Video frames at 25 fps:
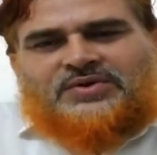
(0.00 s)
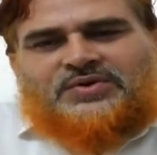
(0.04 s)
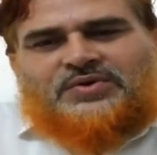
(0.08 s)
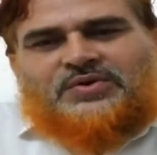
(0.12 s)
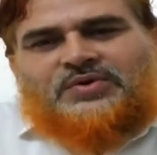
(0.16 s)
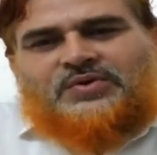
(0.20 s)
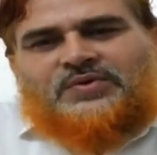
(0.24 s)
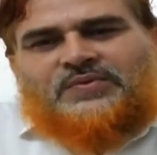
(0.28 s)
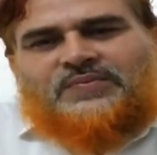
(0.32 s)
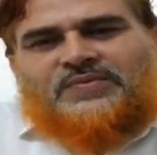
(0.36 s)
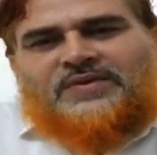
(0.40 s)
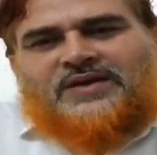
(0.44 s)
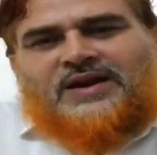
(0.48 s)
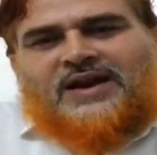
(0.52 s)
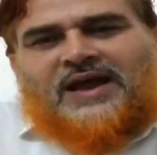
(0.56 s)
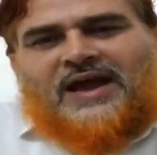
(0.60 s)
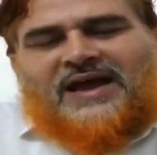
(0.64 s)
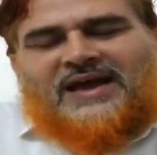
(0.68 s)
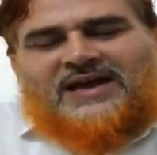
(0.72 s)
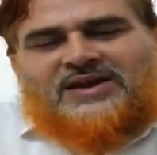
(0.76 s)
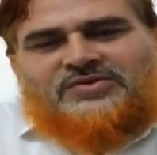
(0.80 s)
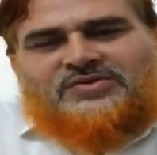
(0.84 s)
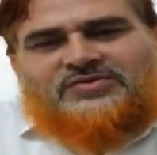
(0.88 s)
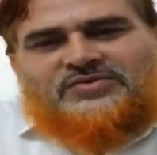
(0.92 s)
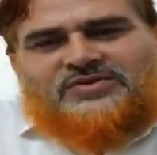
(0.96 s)
So in
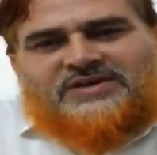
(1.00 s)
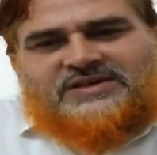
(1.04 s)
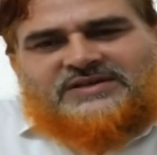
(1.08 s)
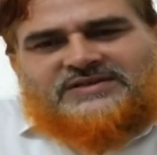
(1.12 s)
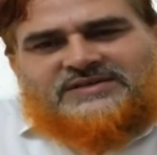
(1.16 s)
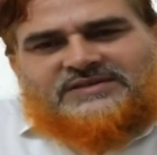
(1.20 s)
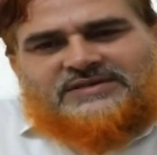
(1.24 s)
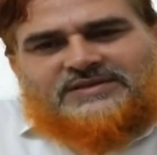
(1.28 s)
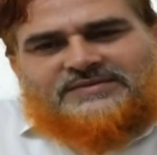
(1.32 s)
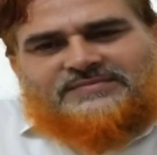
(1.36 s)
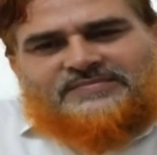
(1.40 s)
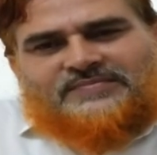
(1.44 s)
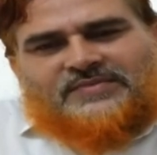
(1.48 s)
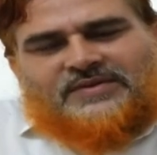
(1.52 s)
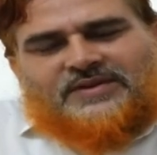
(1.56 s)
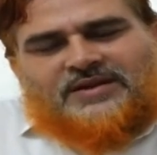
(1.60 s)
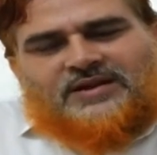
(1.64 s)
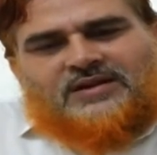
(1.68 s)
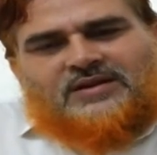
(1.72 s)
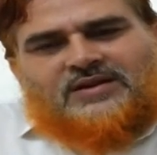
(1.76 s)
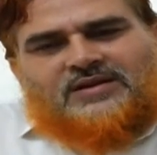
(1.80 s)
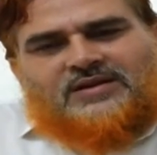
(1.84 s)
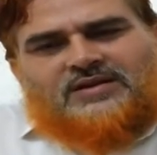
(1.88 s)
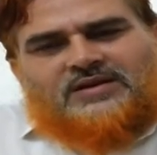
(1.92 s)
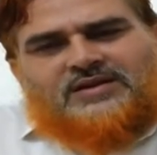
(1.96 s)
higher education,
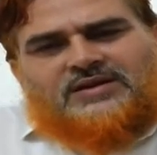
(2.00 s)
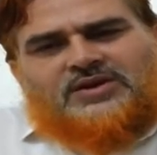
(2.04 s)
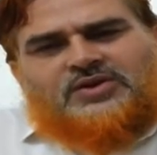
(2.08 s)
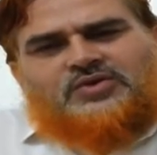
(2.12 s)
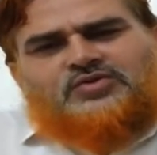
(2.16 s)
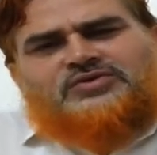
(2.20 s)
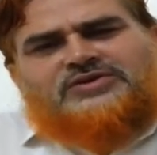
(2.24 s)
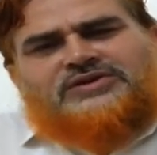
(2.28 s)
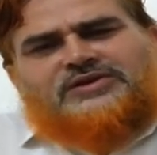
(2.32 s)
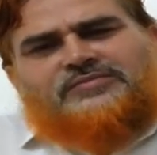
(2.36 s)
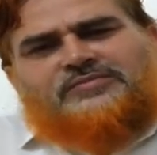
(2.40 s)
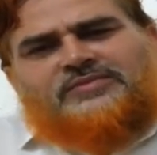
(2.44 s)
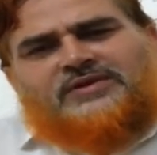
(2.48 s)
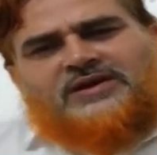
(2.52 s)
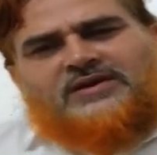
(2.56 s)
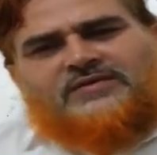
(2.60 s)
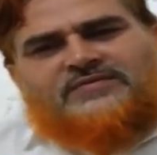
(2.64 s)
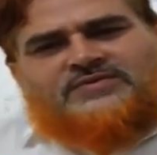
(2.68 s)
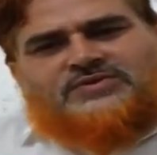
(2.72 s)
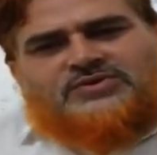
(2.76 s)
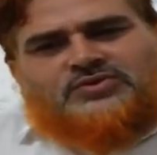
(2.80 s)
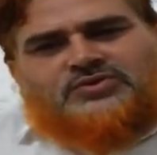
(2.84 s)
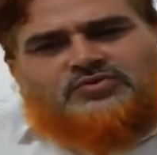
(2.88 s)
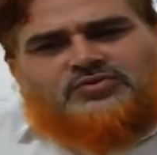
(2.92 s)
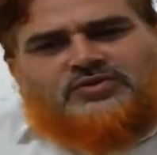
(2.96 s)
huge number
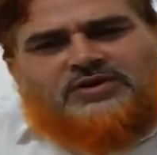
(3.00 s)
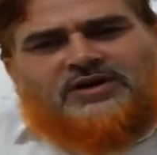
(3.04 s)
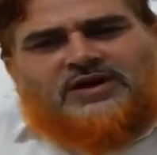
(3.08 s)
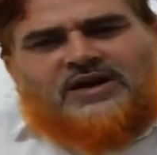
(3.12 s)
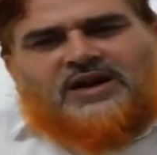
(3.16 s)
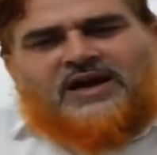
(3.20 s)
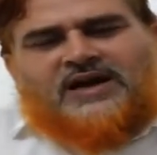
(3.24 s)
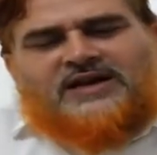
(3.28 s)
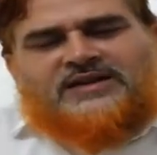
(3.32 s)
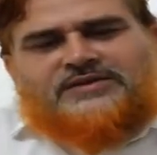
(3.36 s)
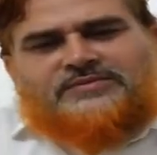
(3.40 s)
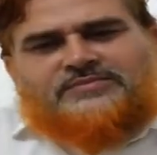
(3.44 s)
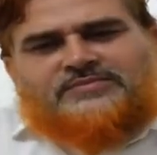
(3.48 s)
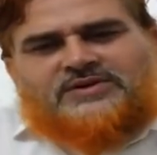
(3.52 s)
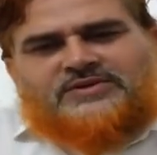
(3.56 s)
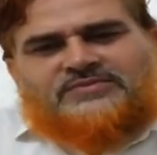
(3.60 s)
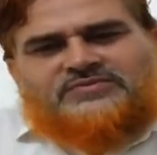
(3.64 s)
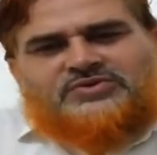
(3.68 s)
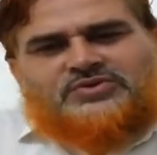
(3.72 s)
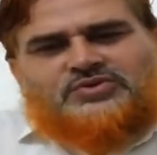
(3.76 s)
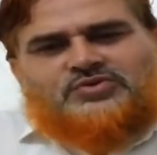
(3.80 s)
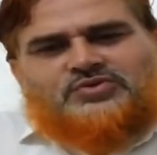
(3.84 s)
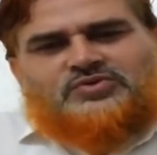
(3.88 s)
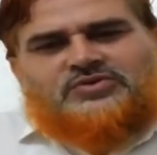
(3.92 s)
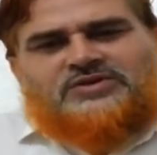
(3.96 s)
of students, large number
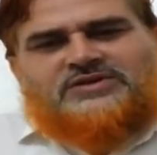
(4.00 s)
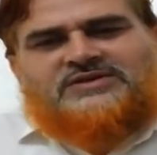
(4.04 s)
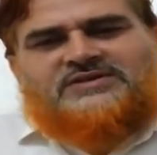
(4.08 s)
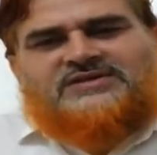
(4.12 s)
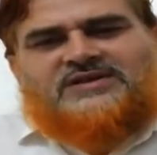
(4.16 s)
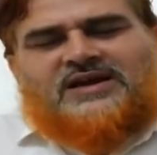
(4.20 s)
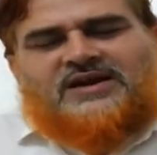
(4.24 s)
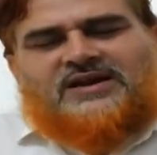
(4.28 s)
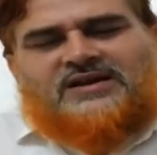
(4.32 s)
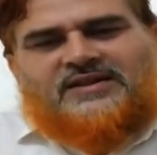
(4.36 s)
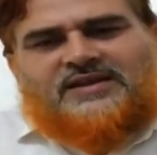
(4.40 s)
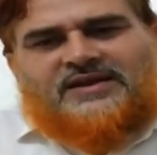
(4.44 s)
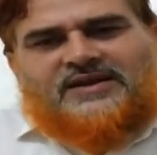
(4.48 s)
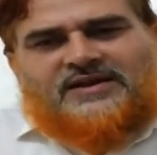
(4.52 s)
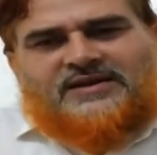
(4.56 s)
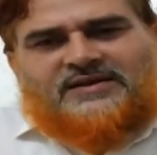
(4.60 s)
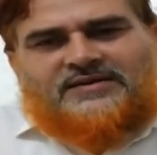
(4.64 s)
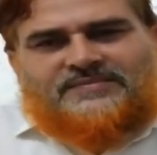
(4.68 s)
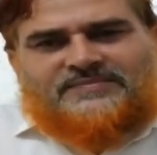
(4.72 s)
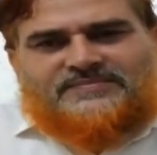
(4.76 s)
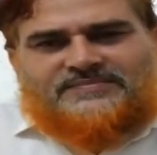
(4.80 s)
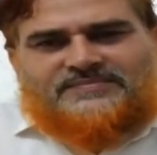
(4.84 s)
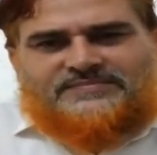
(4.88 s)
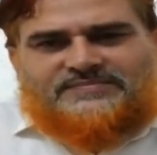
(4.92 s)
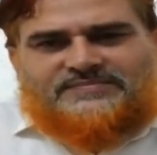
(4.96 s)
of students are there.